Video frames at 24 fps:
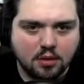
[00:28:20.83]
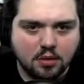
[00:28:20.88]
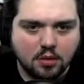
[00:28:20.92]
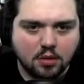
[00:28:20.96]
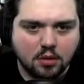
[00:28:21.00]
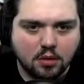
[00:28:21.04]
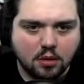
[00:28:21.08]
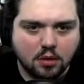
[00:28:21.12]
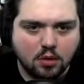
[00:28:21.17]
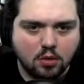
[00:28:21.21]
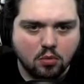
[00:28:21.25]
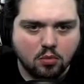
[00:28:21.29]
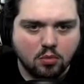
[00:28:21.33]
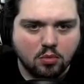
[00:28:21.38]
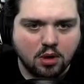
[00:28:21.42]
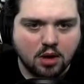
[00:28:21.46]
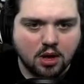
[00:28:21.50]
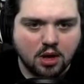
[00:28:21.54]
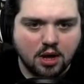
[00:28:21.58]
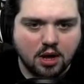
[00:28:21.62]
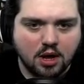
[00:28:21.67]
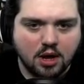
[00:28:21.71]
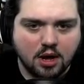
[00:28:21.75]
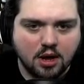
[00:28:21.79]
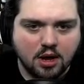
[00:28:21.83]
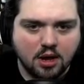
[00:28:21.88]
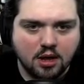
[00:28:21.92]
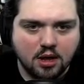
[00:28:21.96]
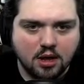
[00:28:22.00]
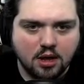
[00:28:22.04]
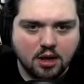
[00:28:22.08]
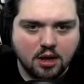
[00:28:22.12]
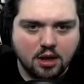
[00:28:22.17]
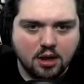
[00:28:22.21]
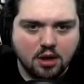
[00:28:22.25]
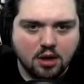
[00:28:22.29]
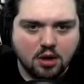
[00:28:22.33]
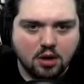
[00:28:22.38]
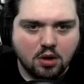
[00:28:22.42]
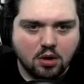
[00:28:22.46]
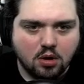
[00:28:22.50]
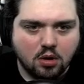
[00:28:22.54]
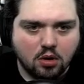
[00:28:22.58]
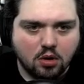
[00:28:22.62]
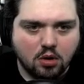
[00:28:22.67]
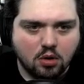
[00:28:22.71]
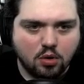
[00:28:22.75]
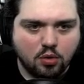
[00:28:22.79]
Oh my.
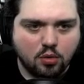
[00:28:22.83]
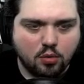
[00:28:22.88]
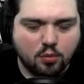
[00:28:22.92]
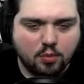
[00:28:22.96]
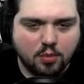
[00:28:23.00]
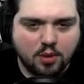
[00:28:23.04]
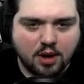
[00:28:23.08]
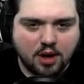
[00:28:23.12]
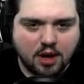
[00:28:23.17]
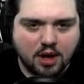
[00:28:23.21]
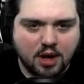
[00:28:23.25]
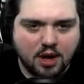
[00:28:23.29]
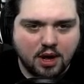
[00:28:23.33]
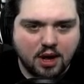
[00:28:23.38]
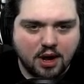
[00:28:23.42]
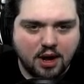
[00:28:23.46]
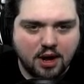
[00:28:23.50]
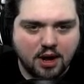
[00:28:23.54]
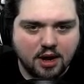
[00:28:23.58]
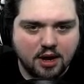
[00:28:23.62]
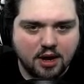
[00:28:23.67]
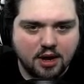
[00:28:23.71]
Oh my.